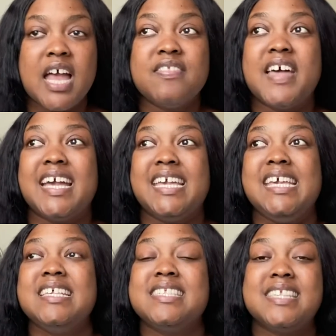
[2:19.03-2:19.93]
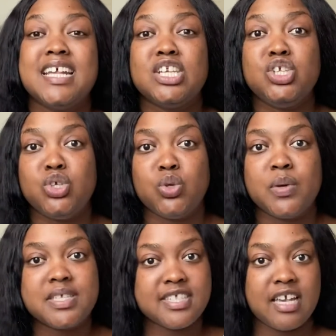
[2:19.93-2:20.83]
that he sent you
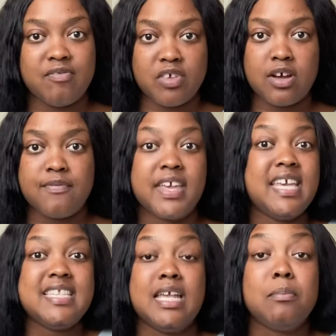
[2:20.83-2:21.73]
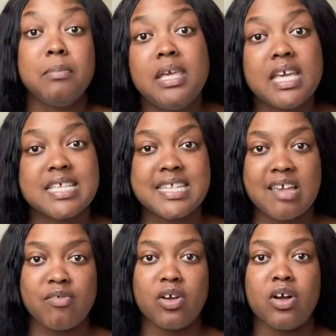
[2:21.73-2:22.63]
a savior, that he sent me a
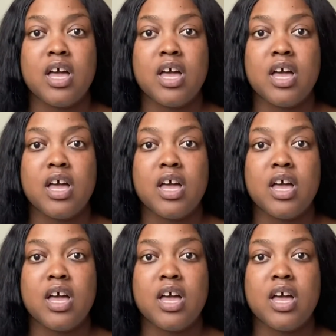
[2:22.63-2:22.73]
savior,